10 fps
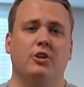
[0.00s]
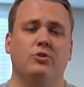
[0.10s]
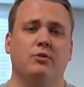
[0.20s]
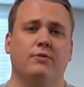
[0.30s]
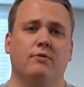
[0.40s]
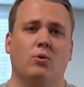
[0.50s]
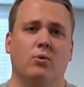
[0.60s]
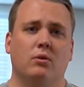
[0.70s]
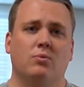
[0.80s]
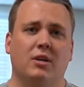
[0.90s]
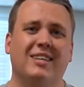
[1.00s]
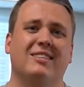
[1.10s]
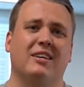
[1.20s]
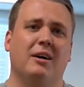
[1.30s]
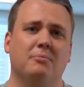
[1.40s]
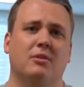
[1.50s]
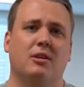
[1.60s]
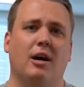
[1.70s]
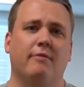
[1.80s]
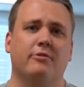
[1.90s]
to do if you've ordered one is come to the
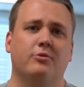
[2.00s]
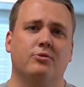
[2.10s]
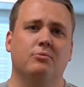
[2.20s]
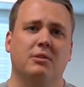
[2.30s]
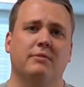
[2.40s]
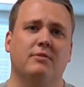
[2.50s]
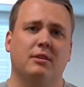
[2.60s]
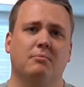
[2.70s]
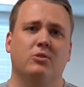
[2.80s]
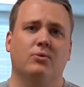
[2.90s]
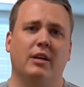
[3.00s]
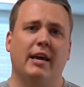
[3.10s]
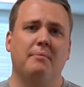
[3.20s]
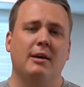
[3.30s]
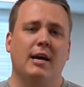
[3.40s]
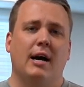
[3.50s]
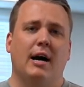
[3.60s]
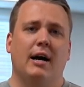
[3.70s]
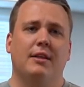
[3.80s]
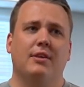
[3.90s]
conference room, give them your name,
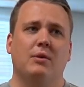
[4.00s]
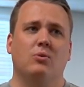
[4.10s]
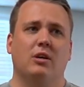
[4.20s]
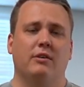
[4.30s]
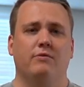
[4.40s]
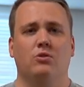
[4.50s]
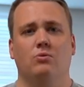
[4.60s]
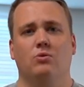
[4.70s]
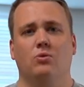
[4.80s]
and they will give you